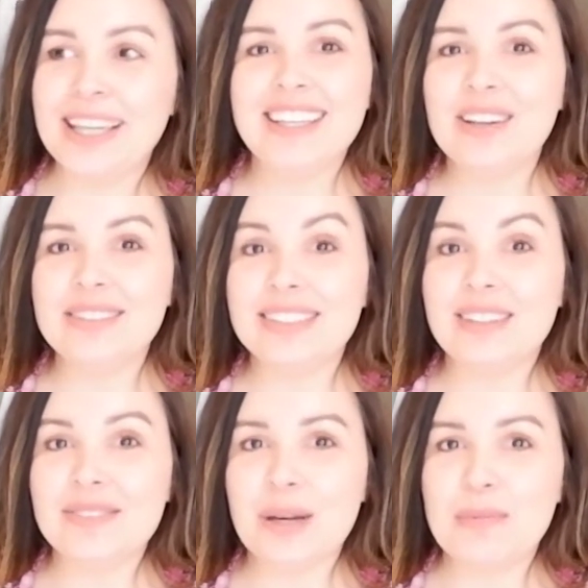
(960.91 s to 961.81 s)
He always
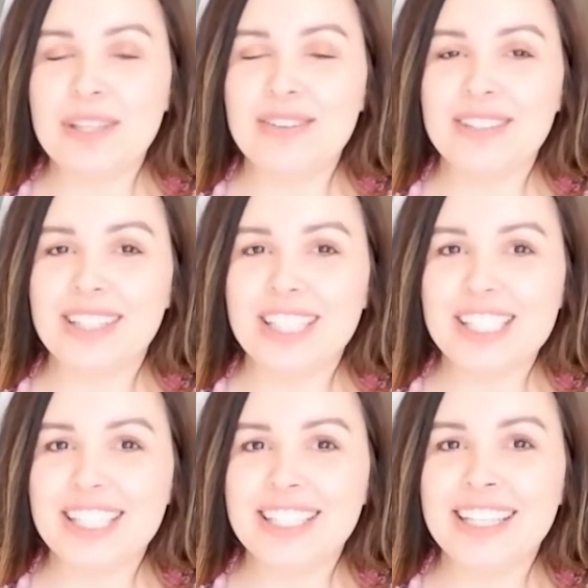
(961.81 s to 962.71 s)
loves helping out in the
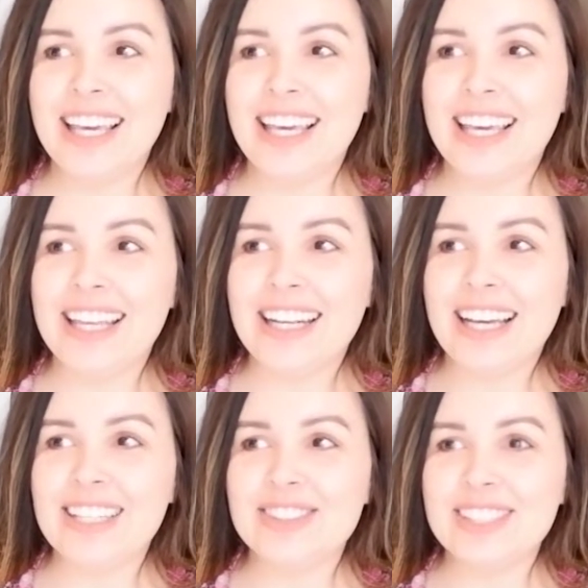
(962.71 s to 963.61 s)
kitchen, and I use